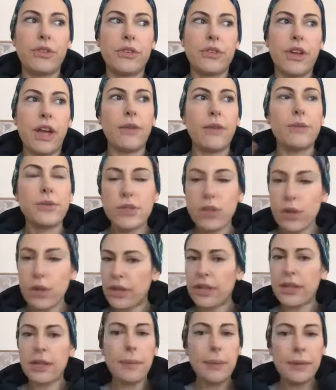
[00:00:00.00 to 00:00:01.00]
I was
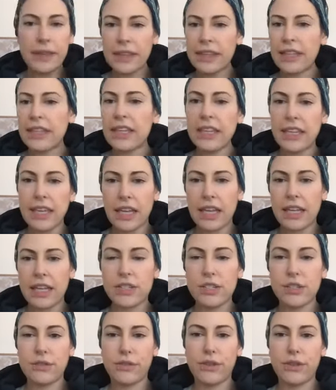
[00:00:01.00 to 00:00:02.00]
completely
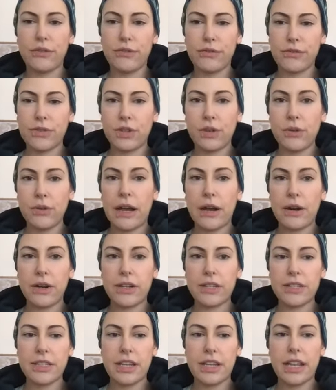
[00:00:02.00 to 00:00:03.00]
engaged for the 2
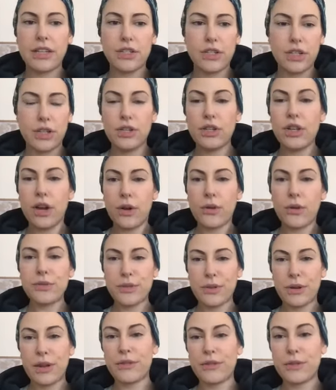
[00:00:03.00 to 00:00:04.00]
hours. And I should note
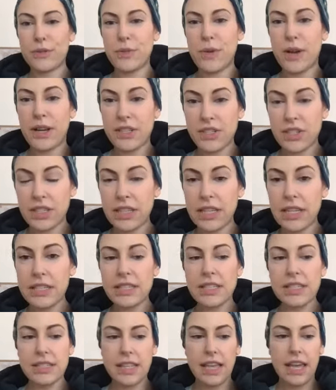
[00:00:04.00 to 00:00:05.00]
to whoever was watching
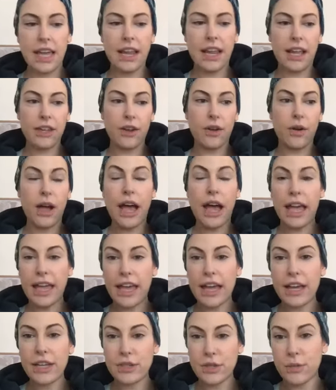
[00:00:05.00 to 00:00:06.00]
this is that, you know, I
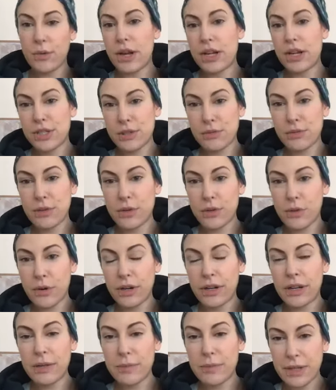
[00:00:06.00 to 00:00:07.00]
had to watch the
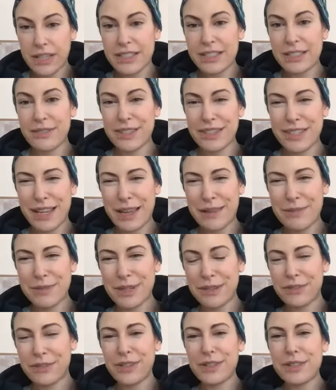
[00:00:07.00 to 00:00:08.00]
recording because of the time
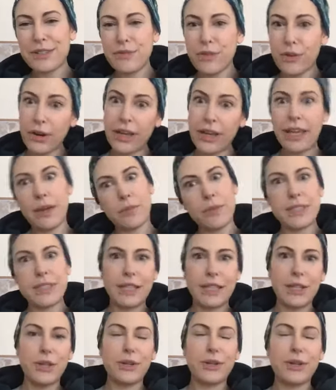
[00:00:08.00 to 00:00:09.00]
difference. 4 a.m. was a
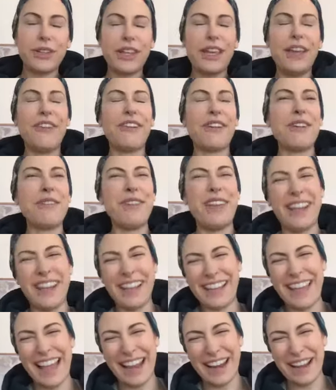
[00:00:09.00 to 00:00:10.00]
little early for me to
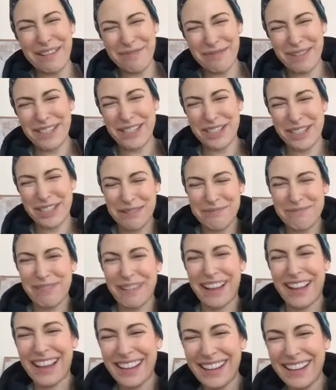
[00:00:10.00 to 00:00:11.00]
get up and jump
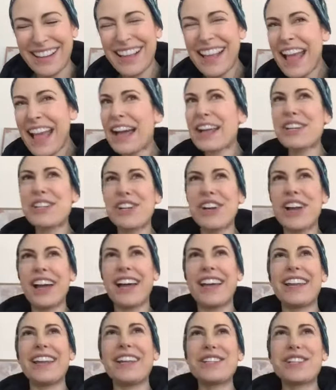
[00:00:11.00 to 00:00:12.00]
on. I
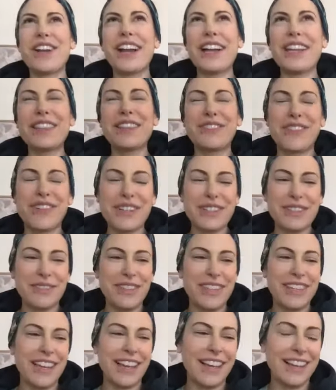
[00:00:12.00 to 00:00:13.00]
tried the first
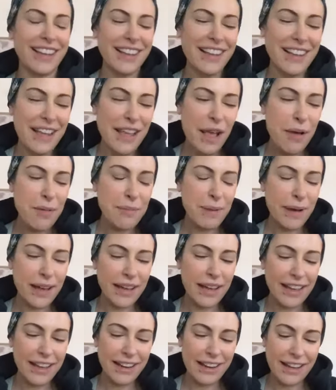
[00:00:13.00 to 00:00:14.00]
weekend,
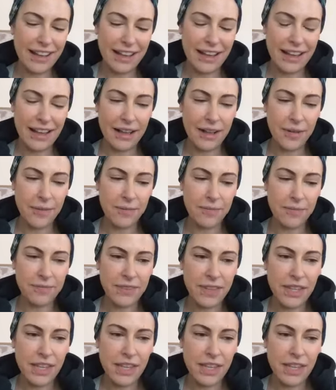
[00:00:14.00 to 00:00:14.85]
but, and